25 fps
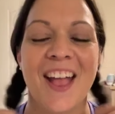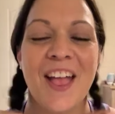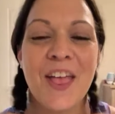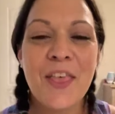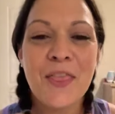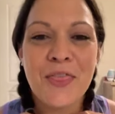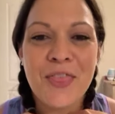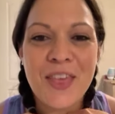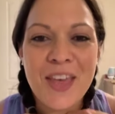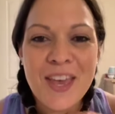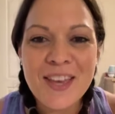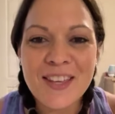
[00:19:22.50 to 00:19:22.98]

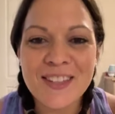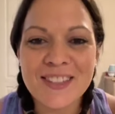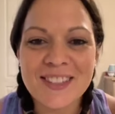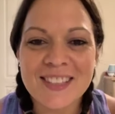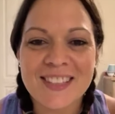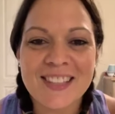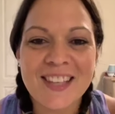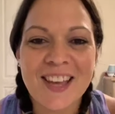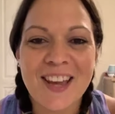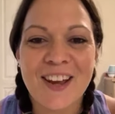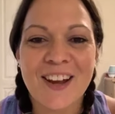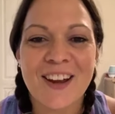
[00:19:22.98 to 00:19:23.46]
Thanks,
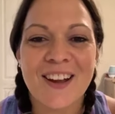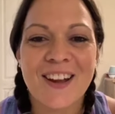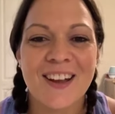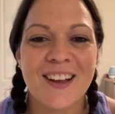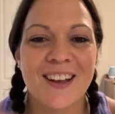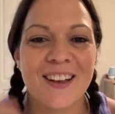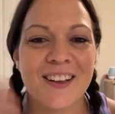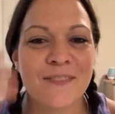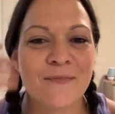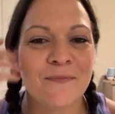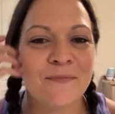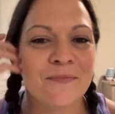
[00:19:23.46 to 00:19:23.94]

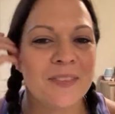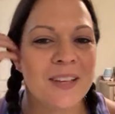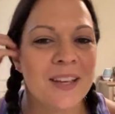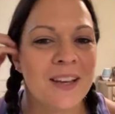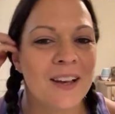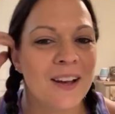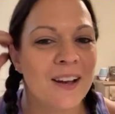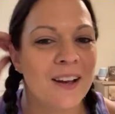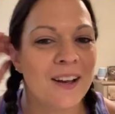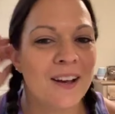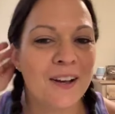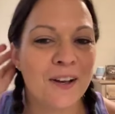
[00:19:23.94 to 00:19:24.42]
Sarah.
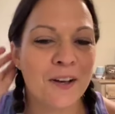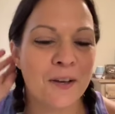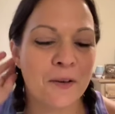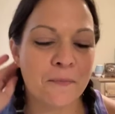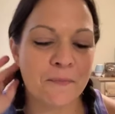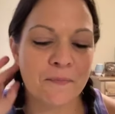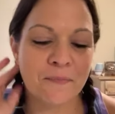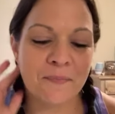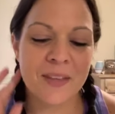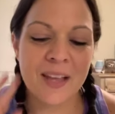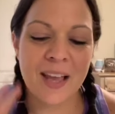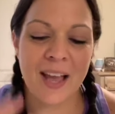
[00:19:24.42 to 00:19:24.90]

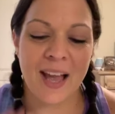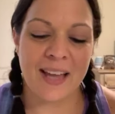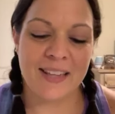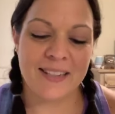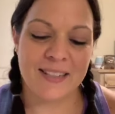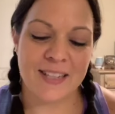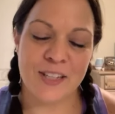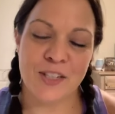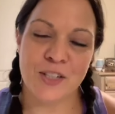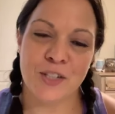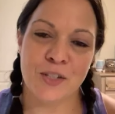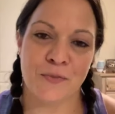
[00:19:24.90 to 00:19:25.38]
I
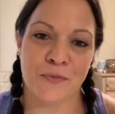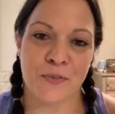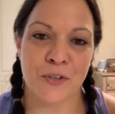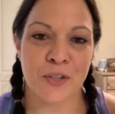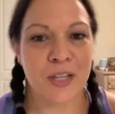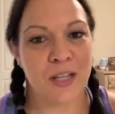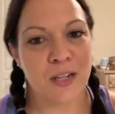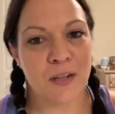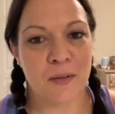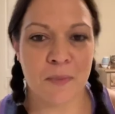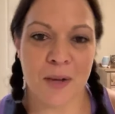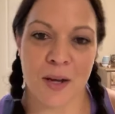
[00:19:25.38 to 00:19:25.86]
tend to
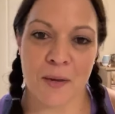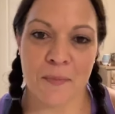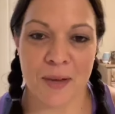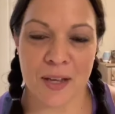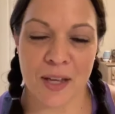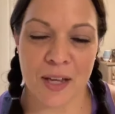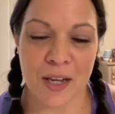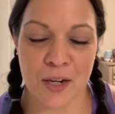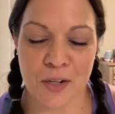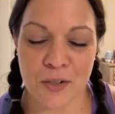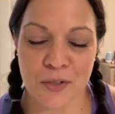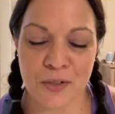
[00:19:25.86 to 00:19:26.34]
forget about
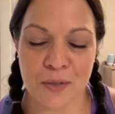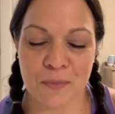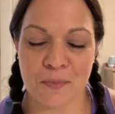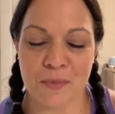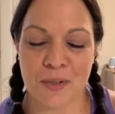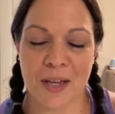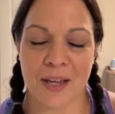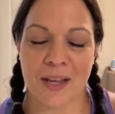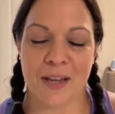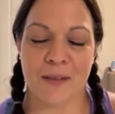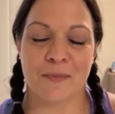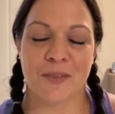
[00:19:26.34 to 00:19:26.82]
my hair
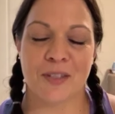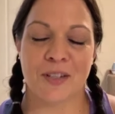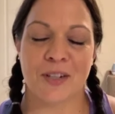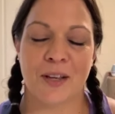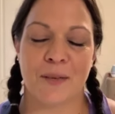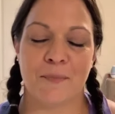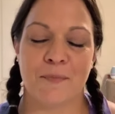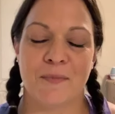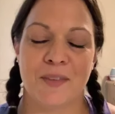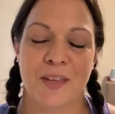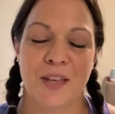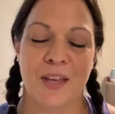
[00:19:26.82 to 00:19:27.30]
sometimes,
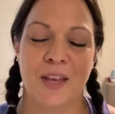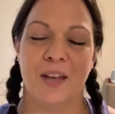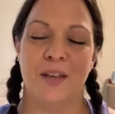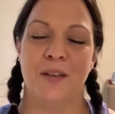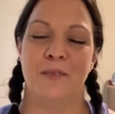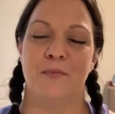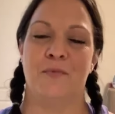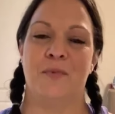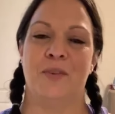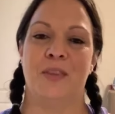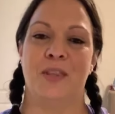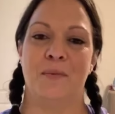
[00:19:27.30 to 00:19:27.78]
and
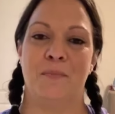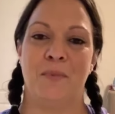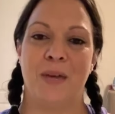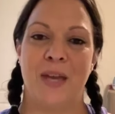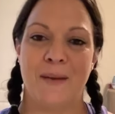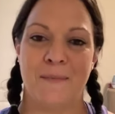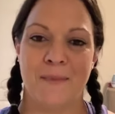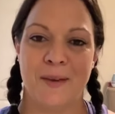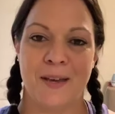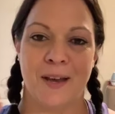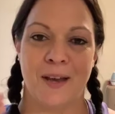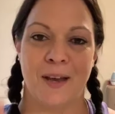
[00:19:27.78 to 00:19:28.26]
with the
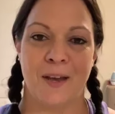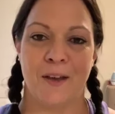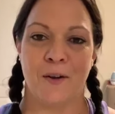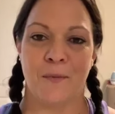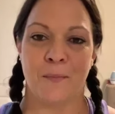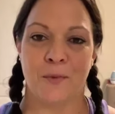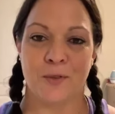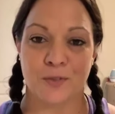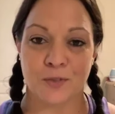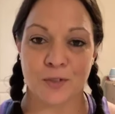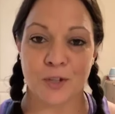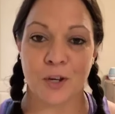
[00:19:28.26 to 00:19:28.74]
baby, I
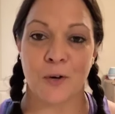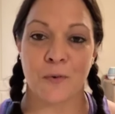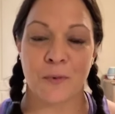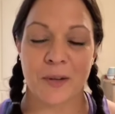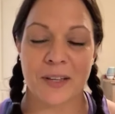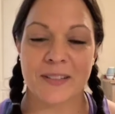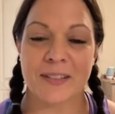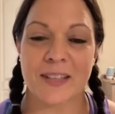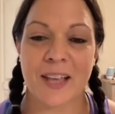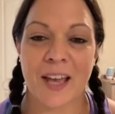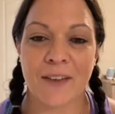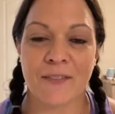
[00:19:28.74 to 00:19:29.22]
almost
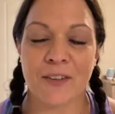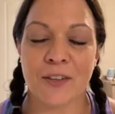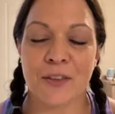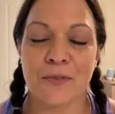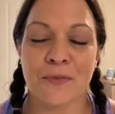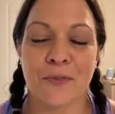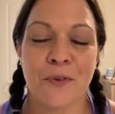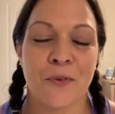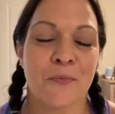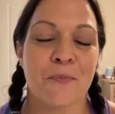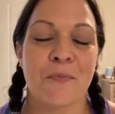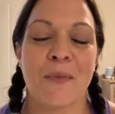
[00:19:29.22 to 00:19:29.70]
always have it
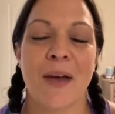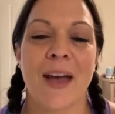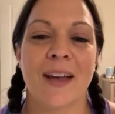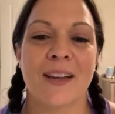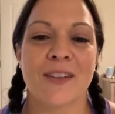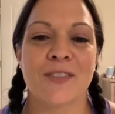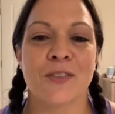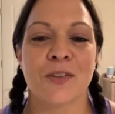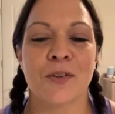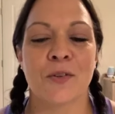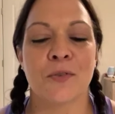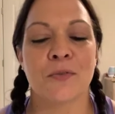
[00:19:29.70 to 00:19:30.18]
thrown
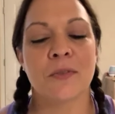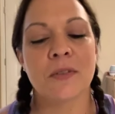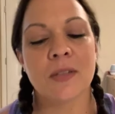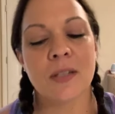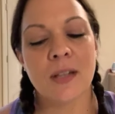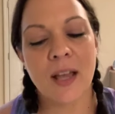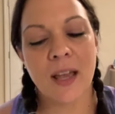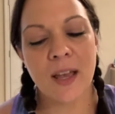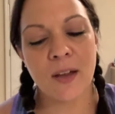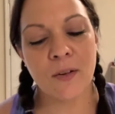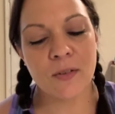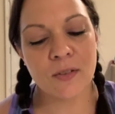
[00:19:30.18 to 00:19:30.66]
back. So
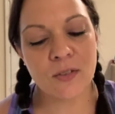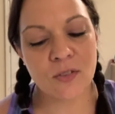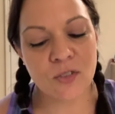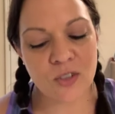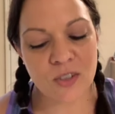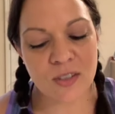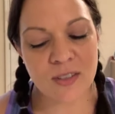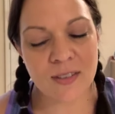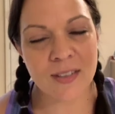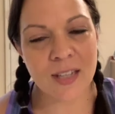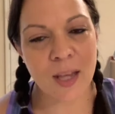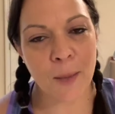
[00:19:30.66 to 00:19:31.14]
today I was
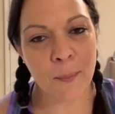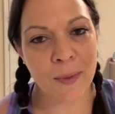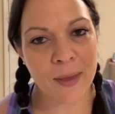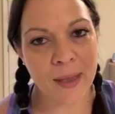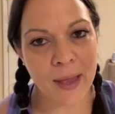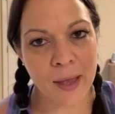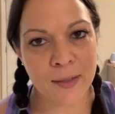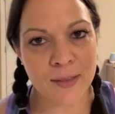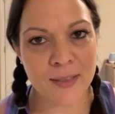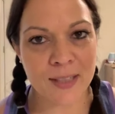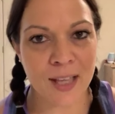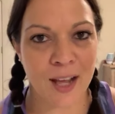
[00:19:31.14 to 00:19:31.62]
just
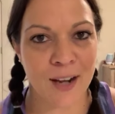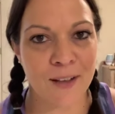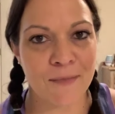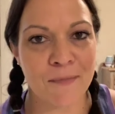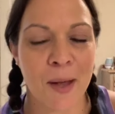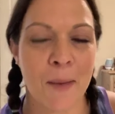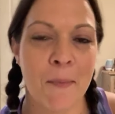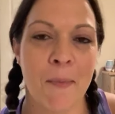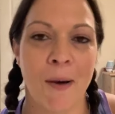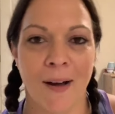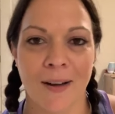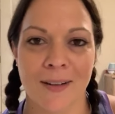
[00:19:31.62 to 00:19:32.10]
stepping outside of
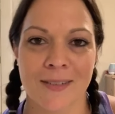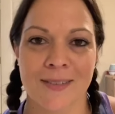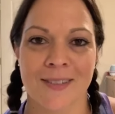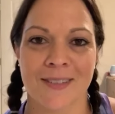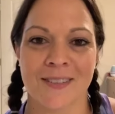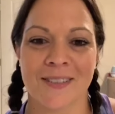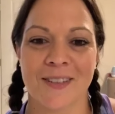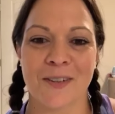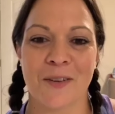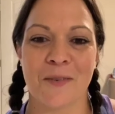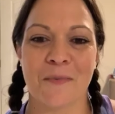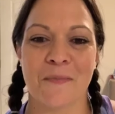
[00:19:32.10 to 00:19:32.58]
my box
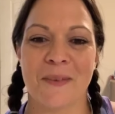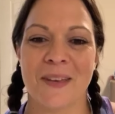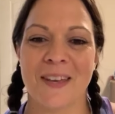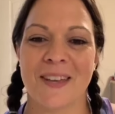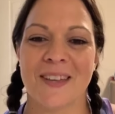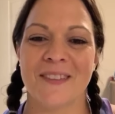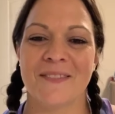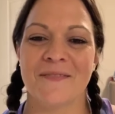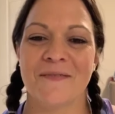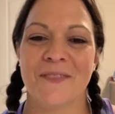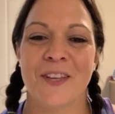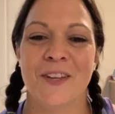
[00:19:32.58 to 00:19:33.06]
a little
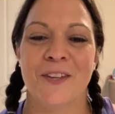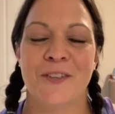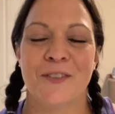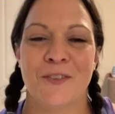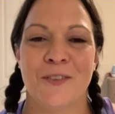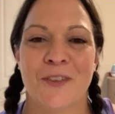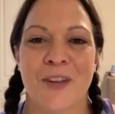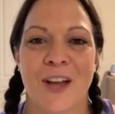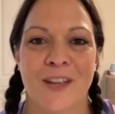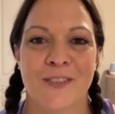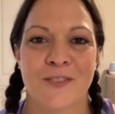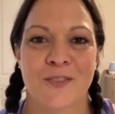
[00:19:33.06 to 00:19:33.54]
bit.
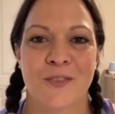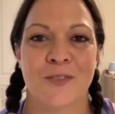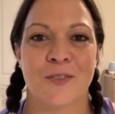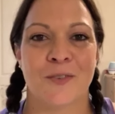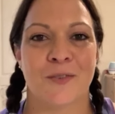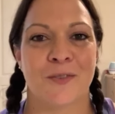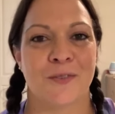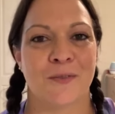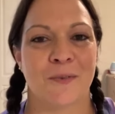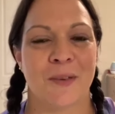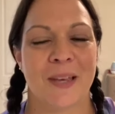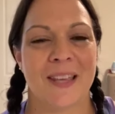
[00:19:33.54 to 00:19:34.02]
You guys are
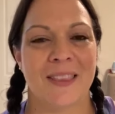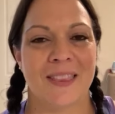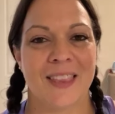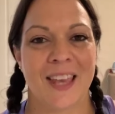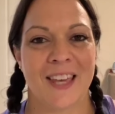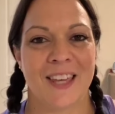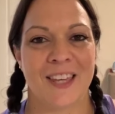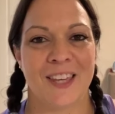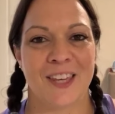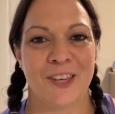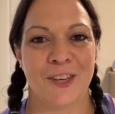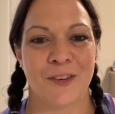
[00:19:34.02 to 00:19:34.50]
so sweet.
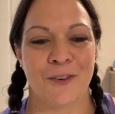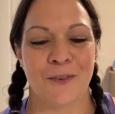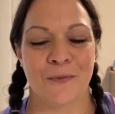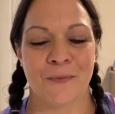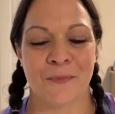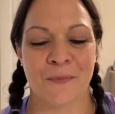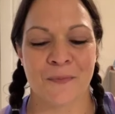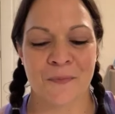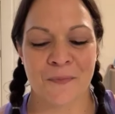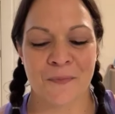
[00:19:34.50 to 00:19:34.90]
Thank you.